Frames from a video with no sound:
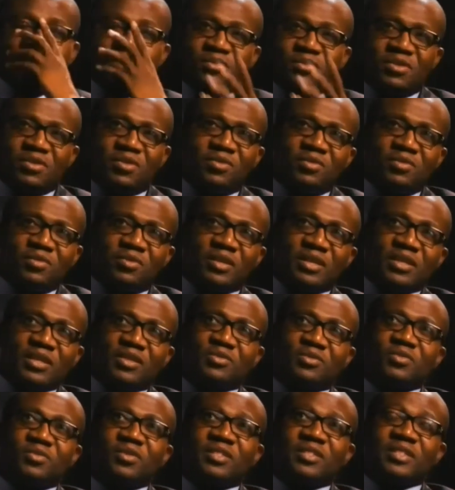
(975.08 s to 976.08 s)
with you
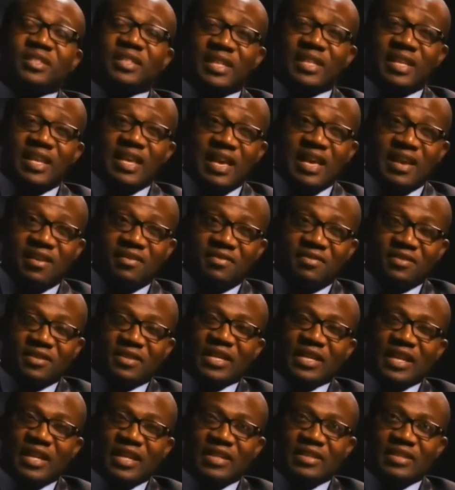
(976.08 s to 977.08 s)
that we still have a
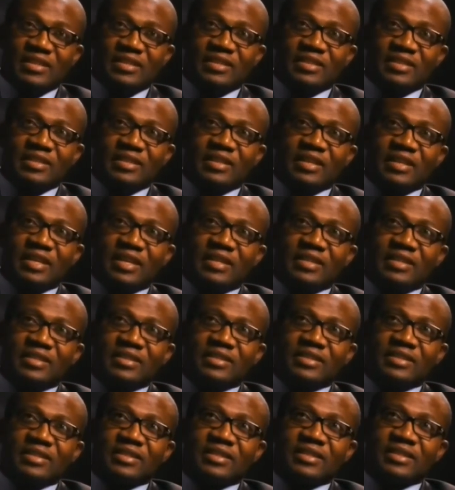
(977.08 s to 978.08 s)
challenge in the
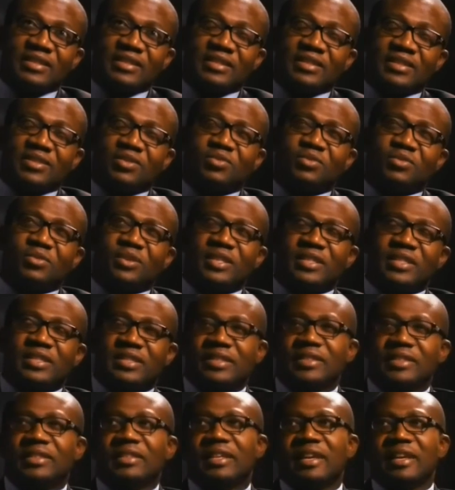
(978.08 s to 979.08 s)
currency
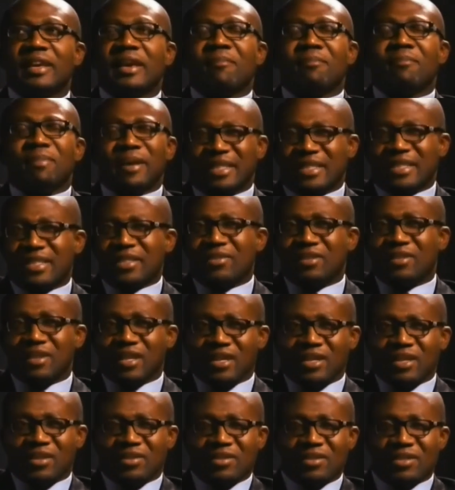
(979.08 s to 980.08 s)
situation,
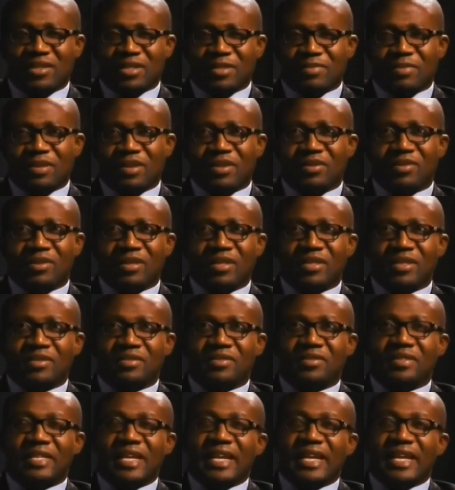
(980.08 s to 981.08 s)
particularly on the
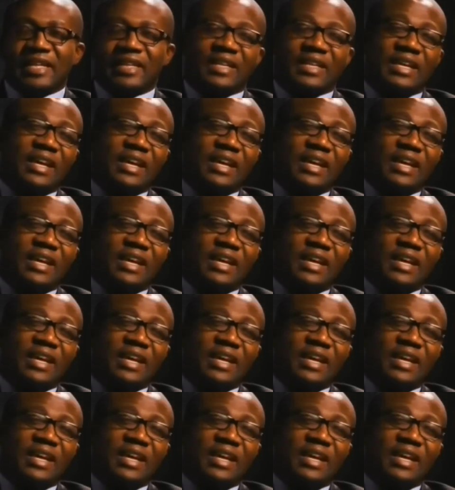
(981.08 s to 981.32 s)
speculative side.